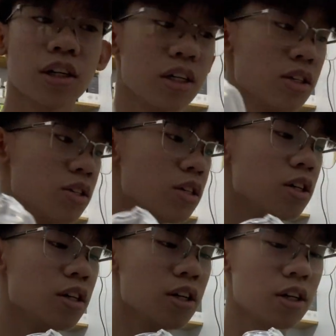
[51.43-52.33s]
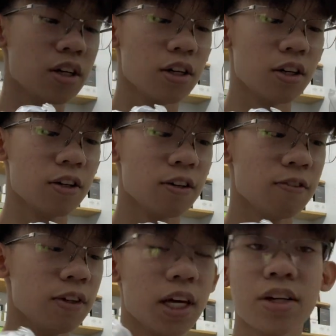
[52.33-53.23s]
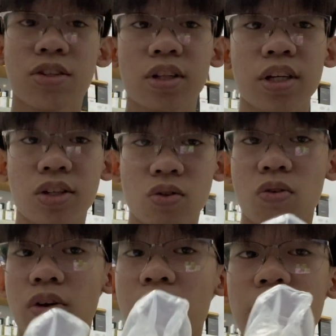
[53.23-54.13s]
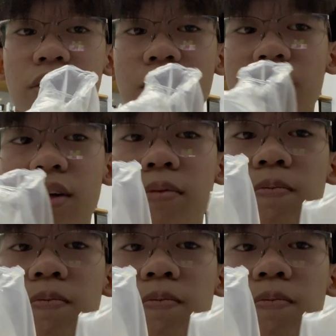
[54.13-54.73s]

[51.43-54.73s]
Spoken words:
and see if it has leaks or anything.